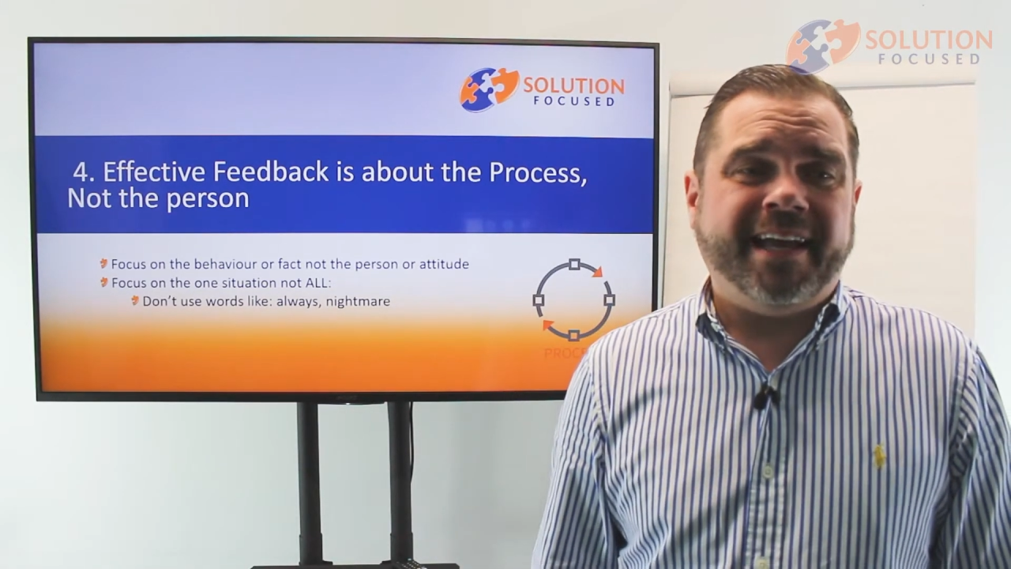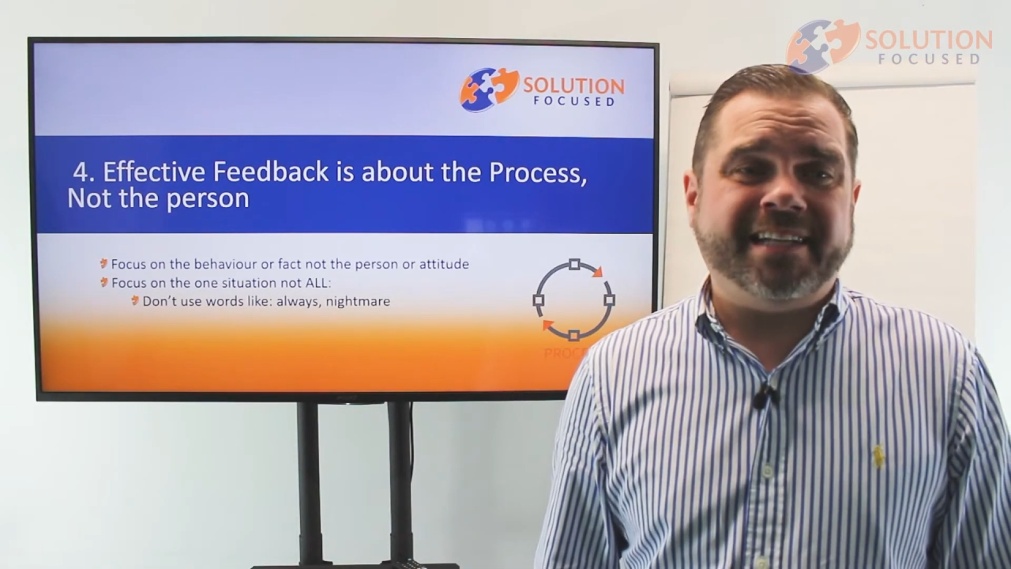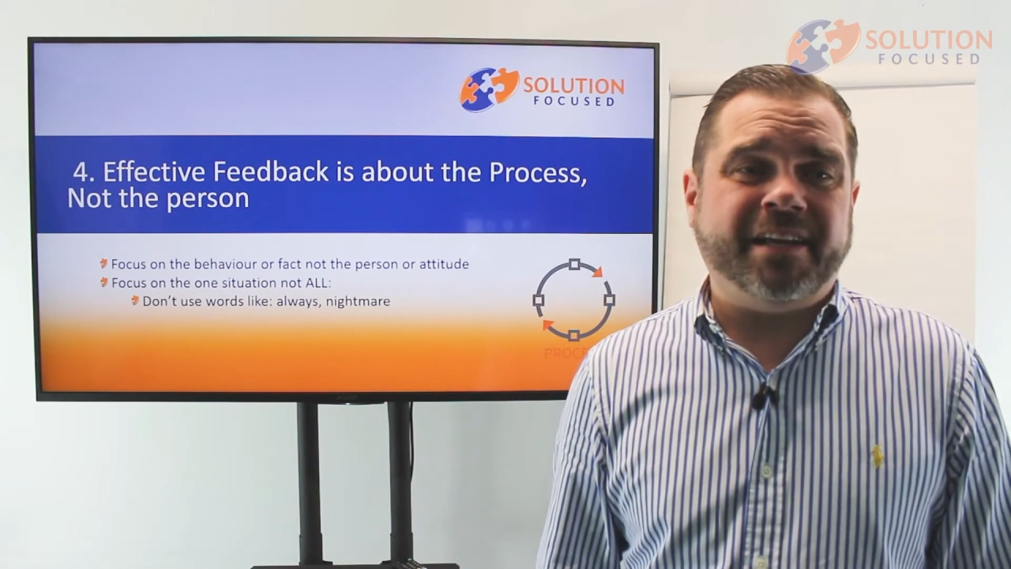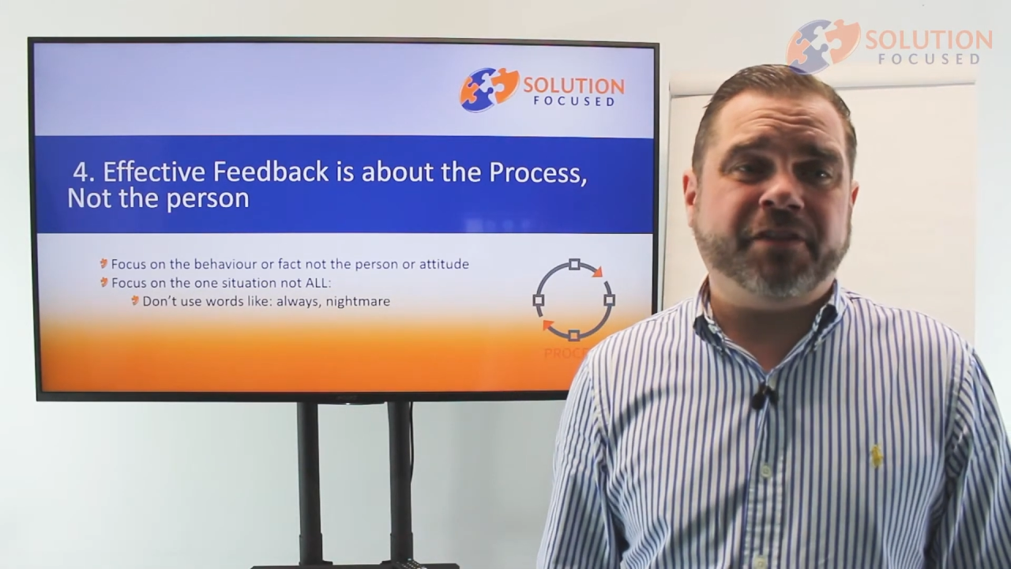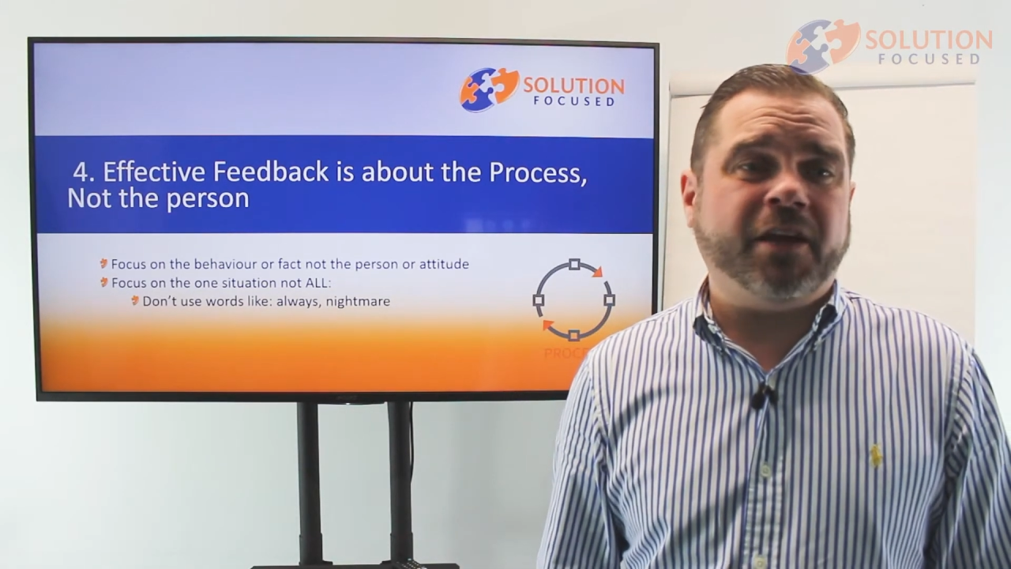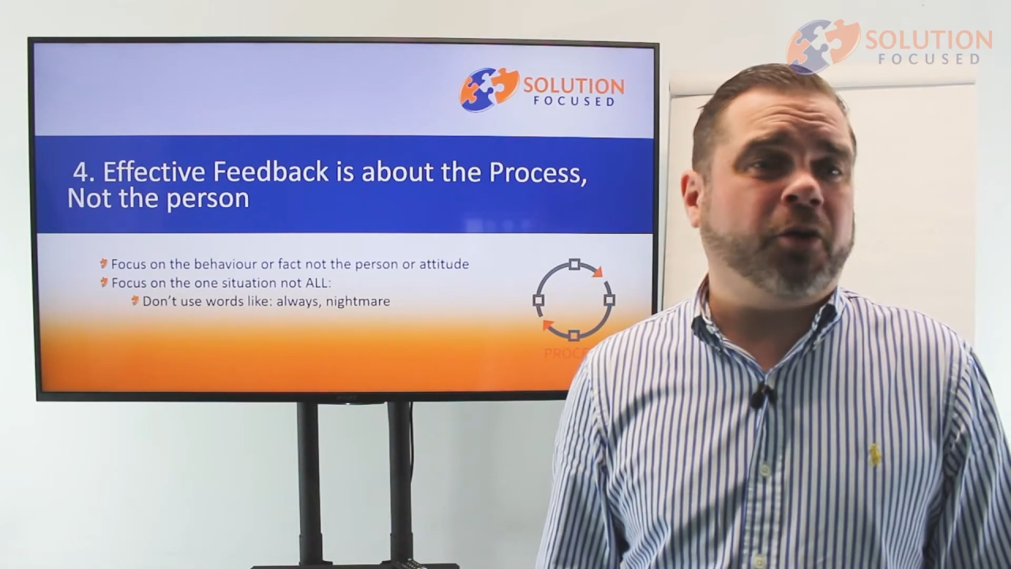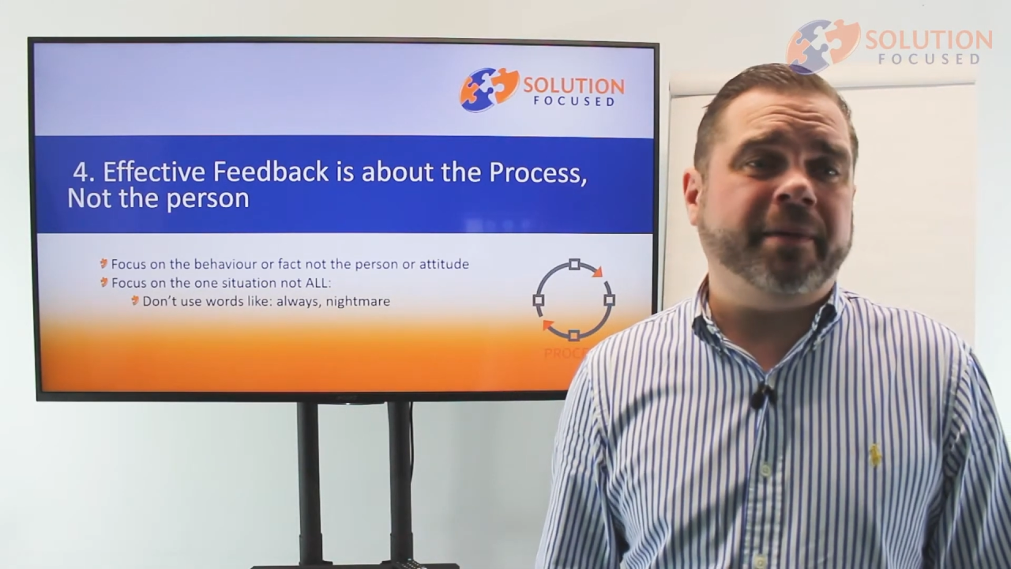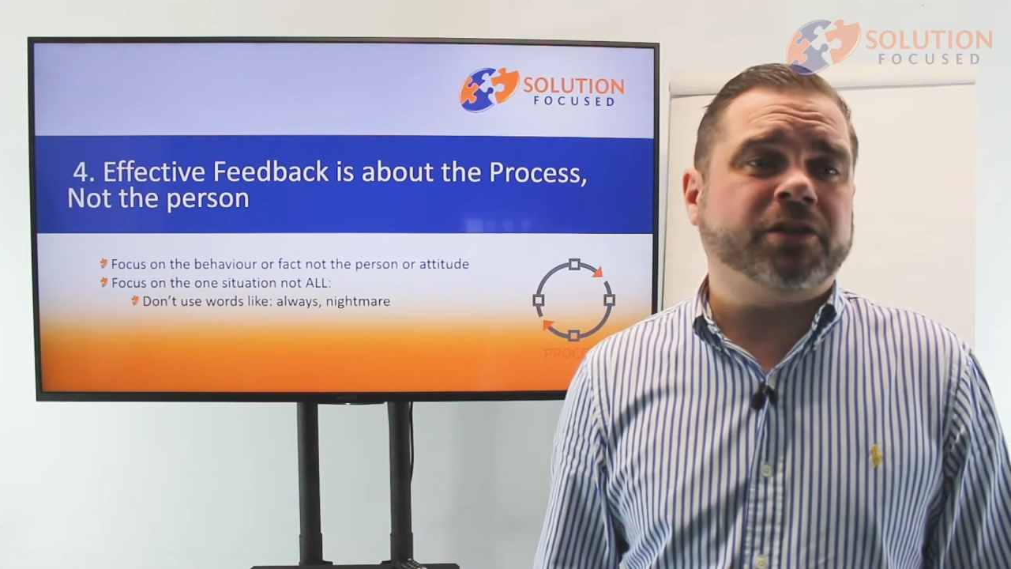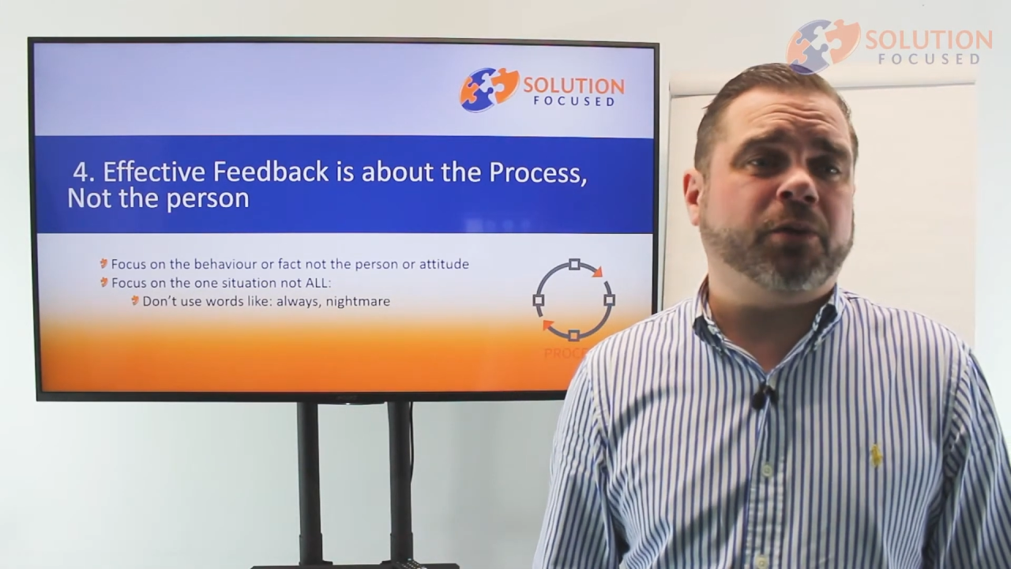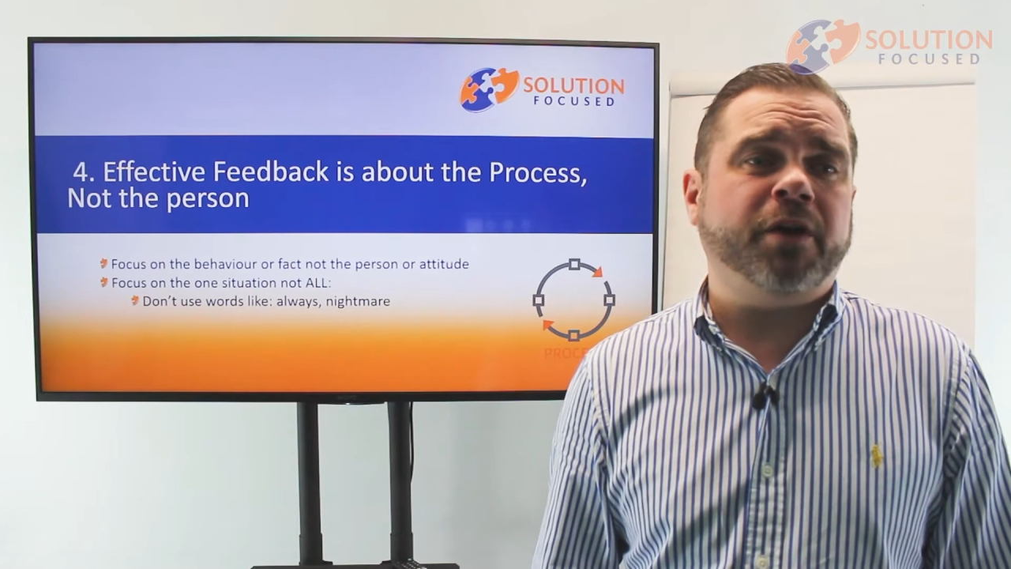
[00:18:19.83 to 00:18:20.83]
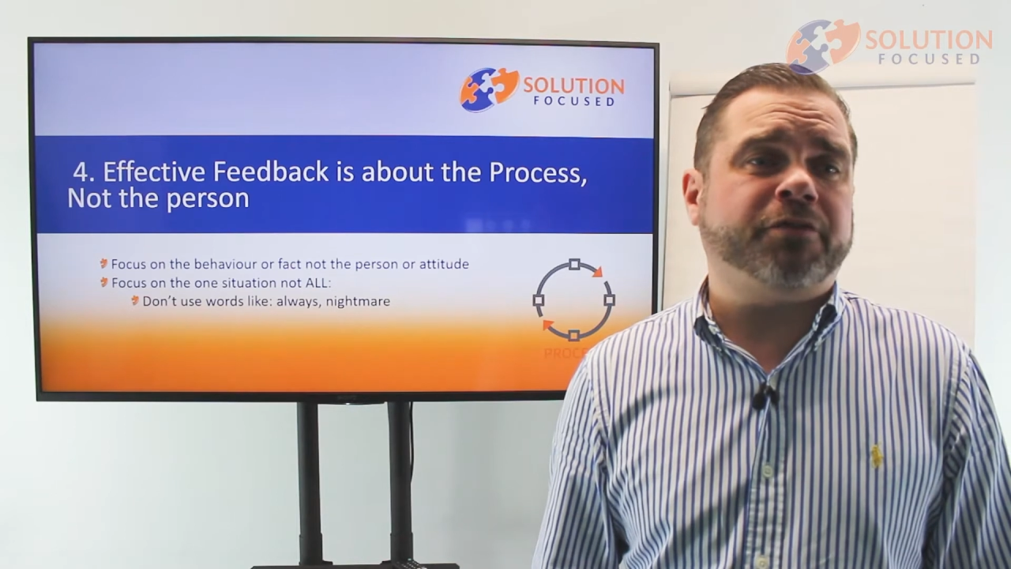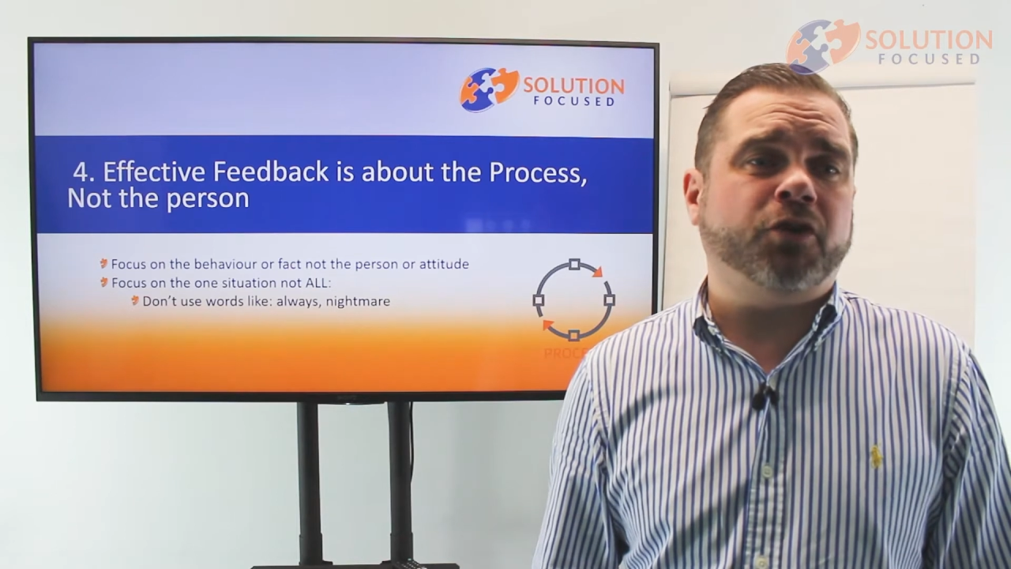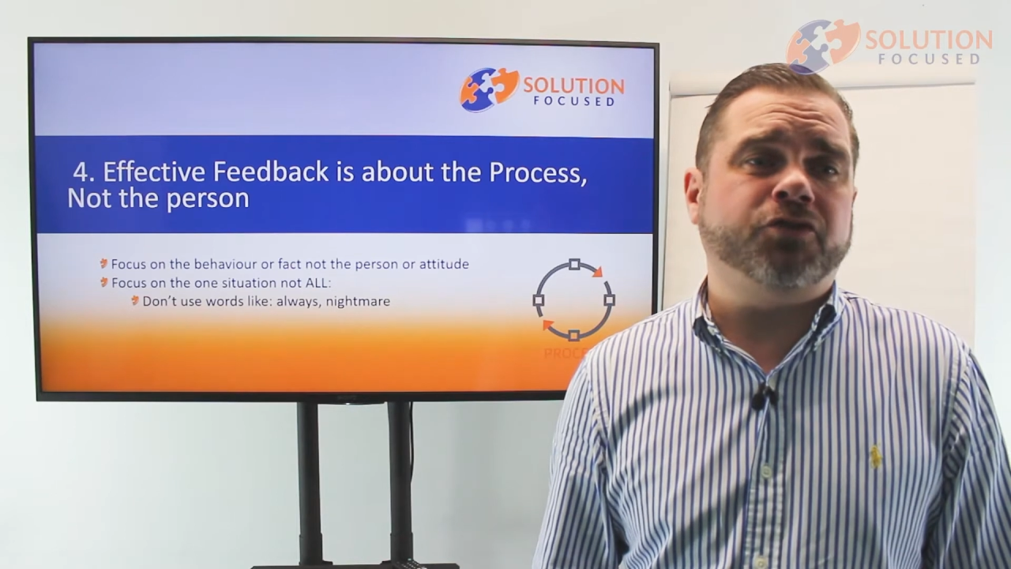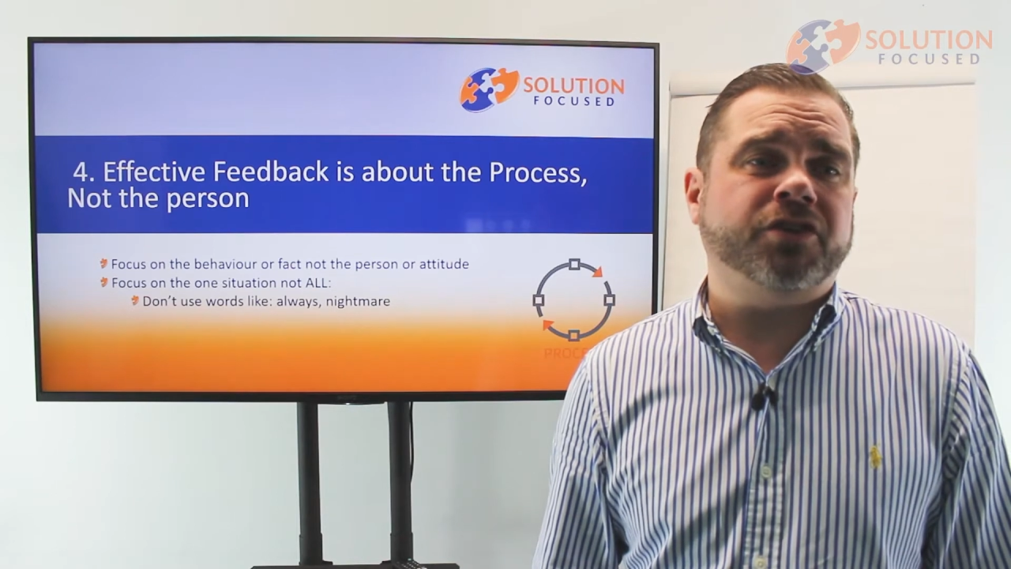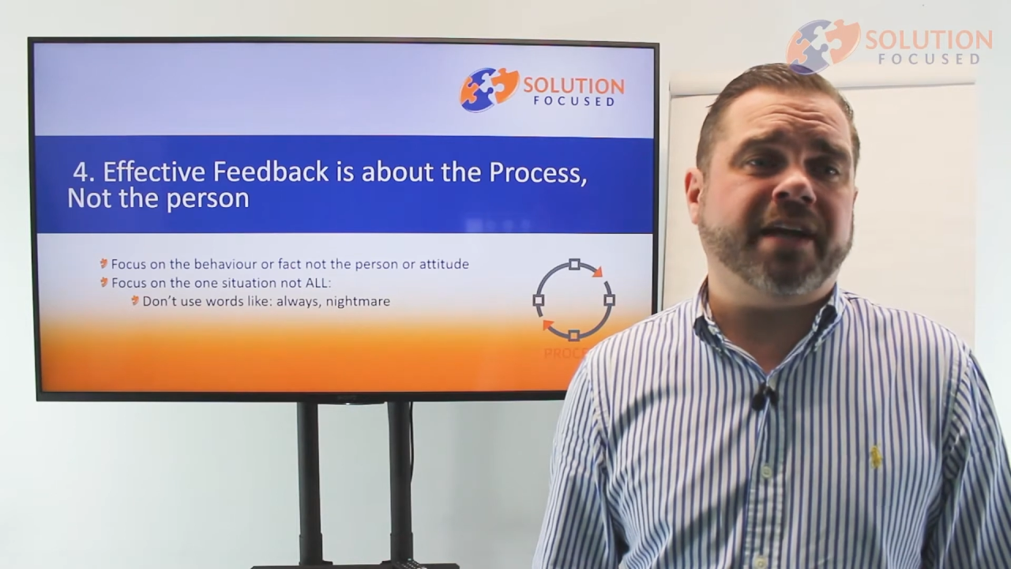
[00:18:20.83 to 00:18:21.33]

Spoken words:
is if they come into work for 100